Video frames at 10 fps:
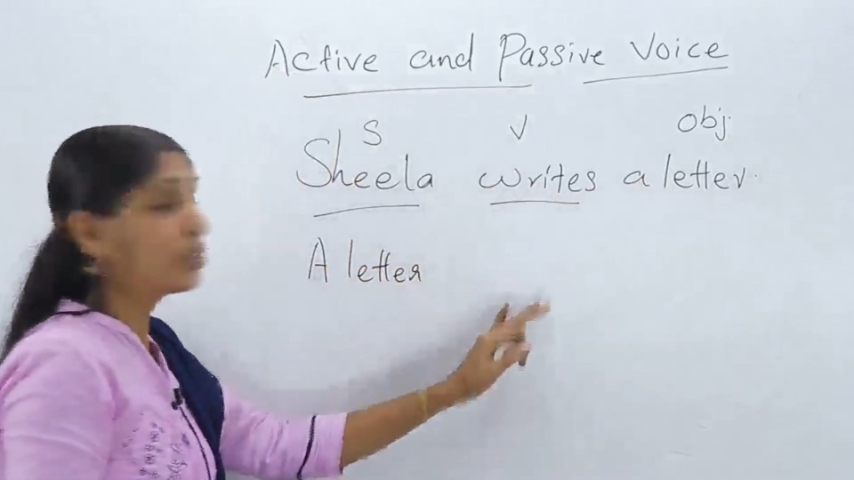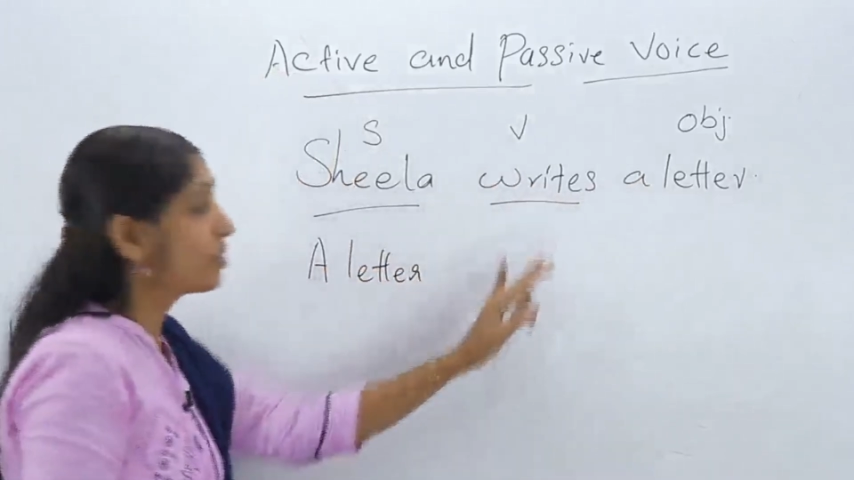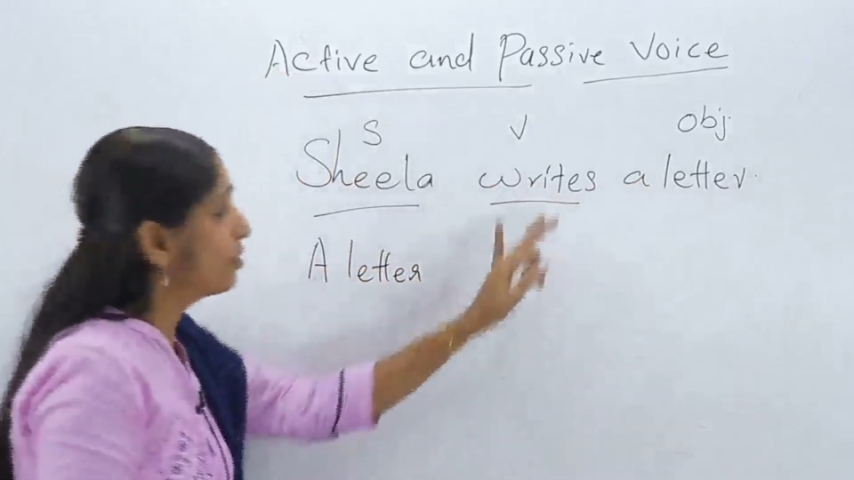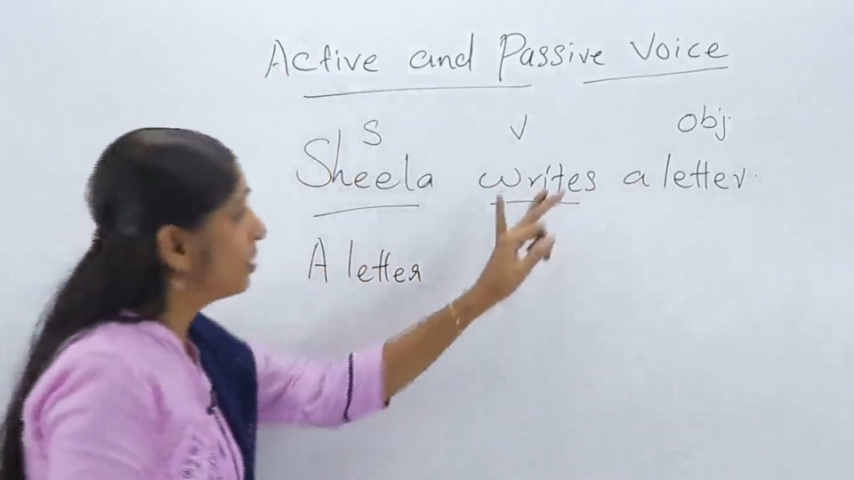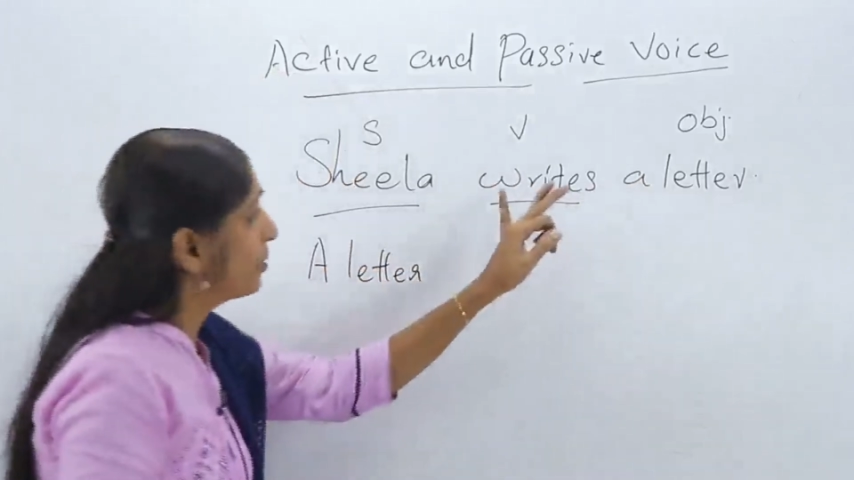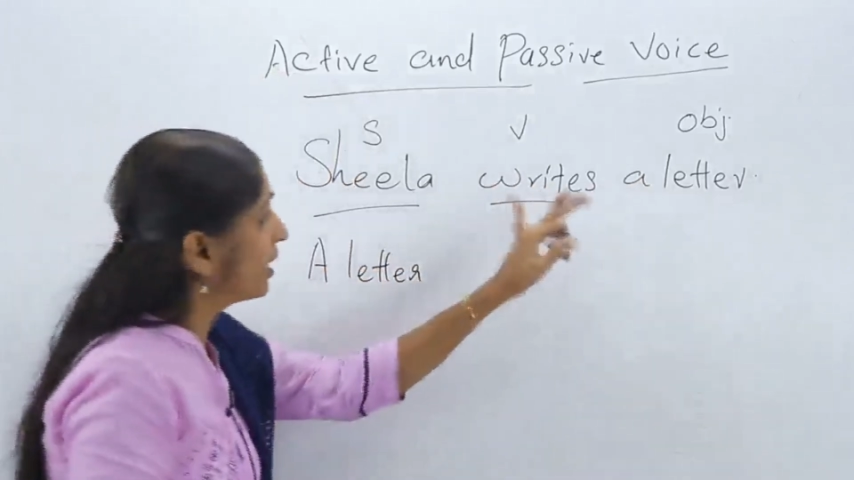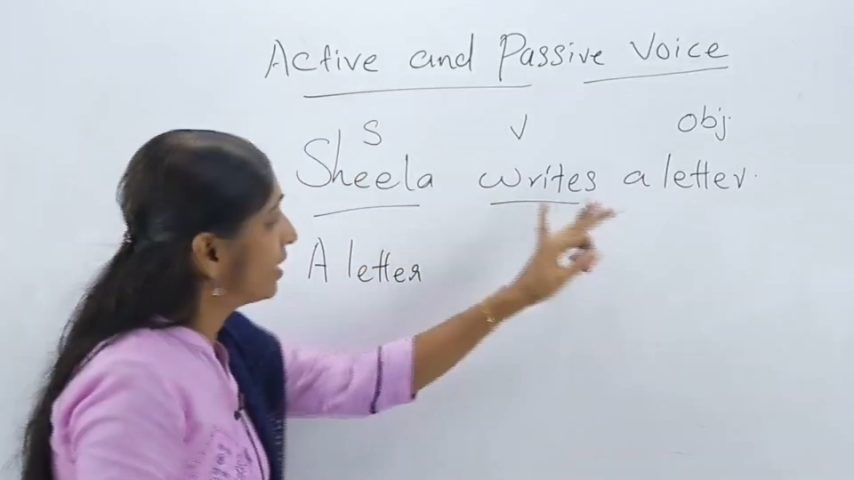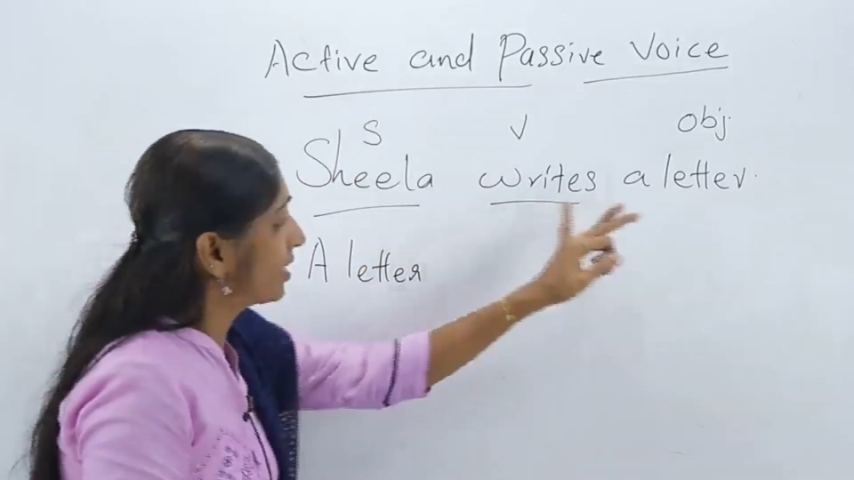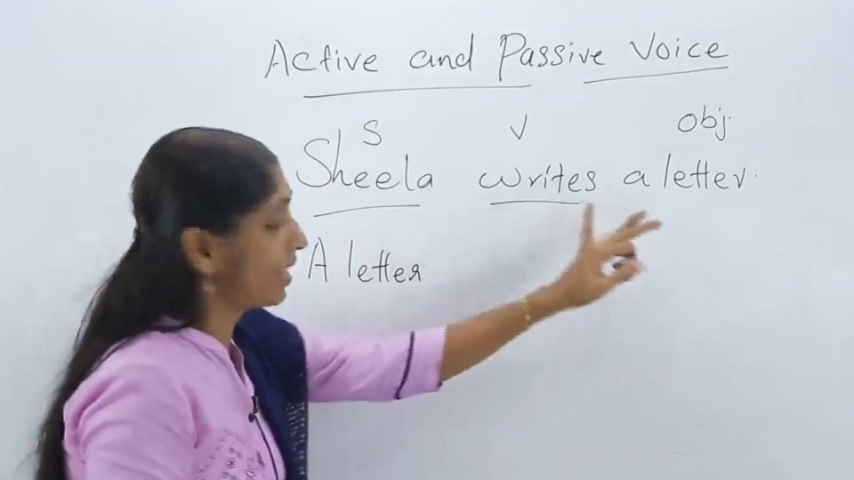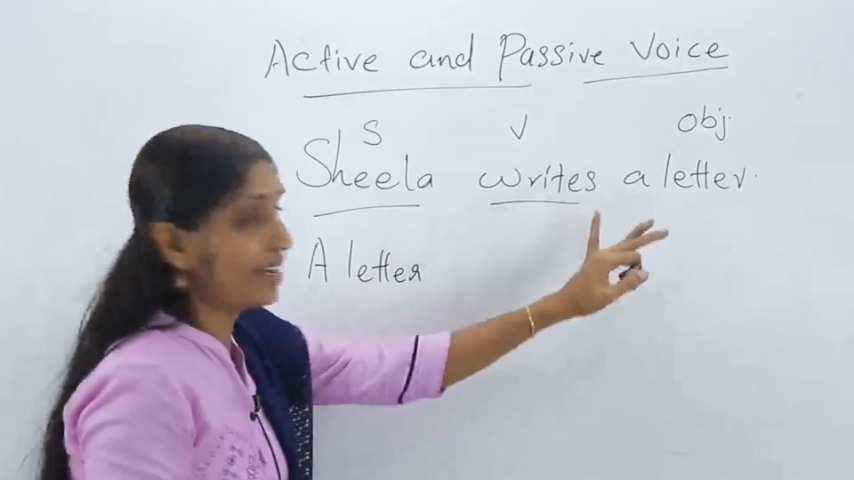is the verb
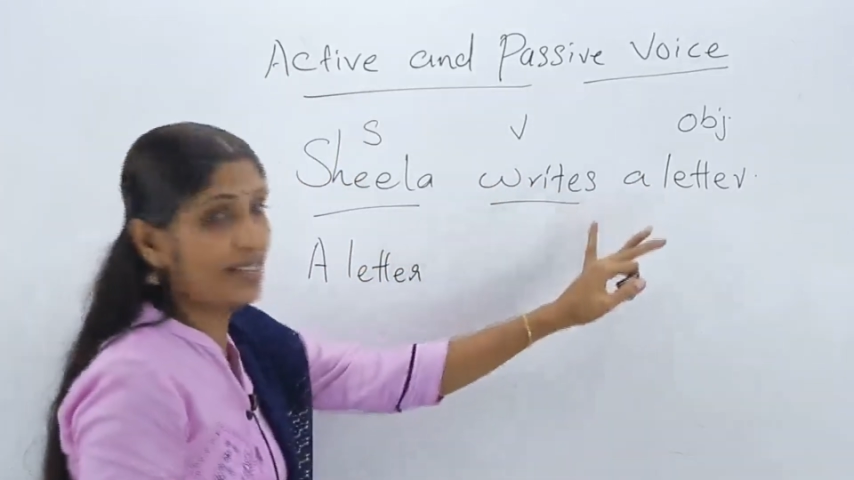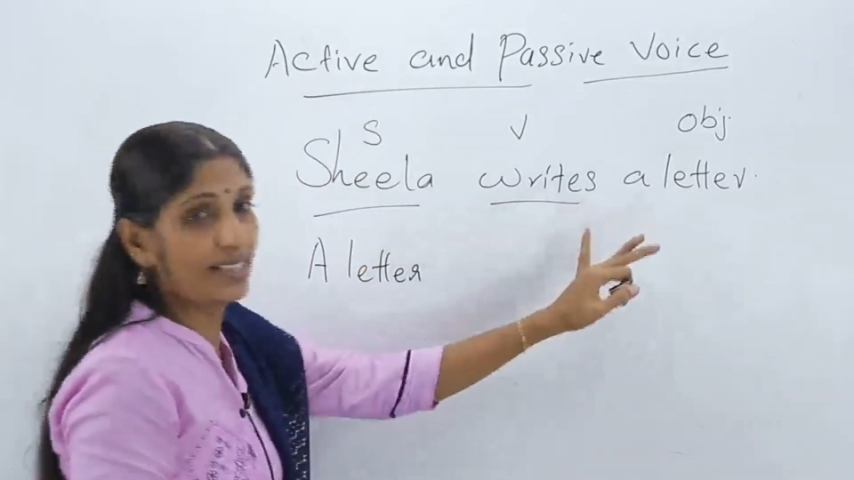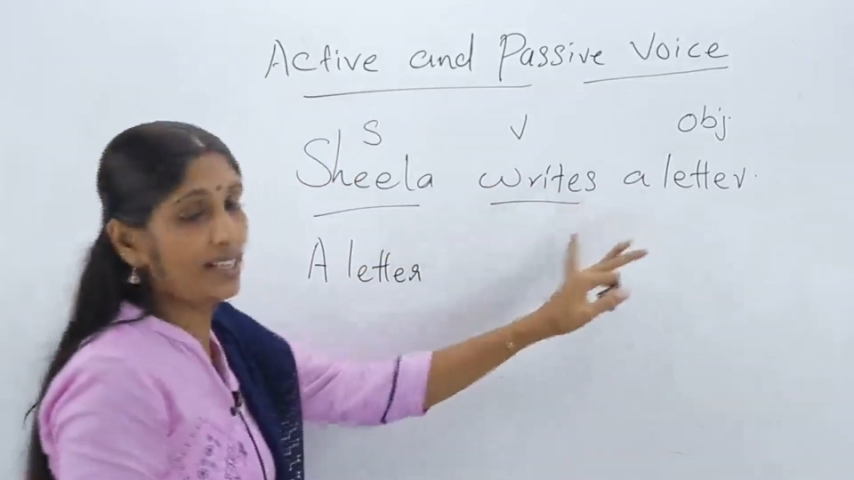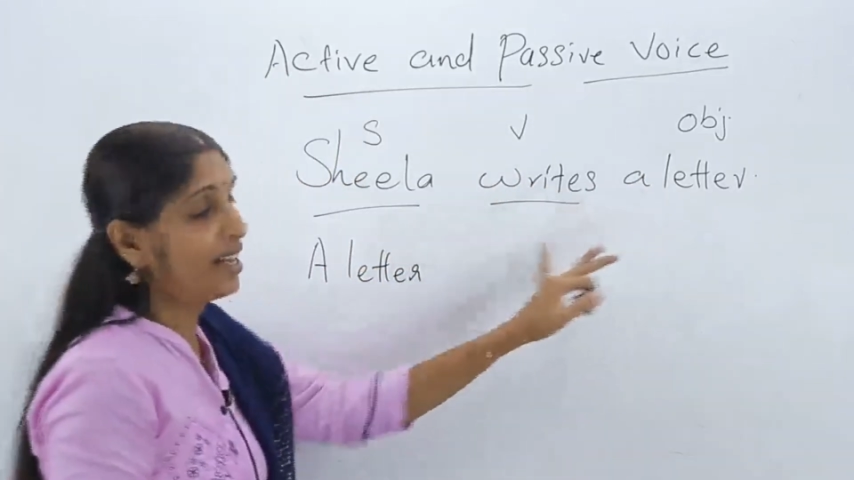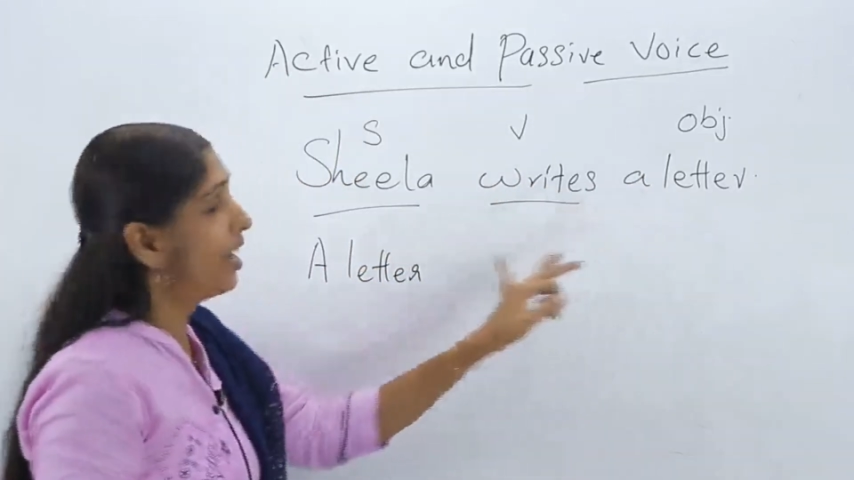here? Writes.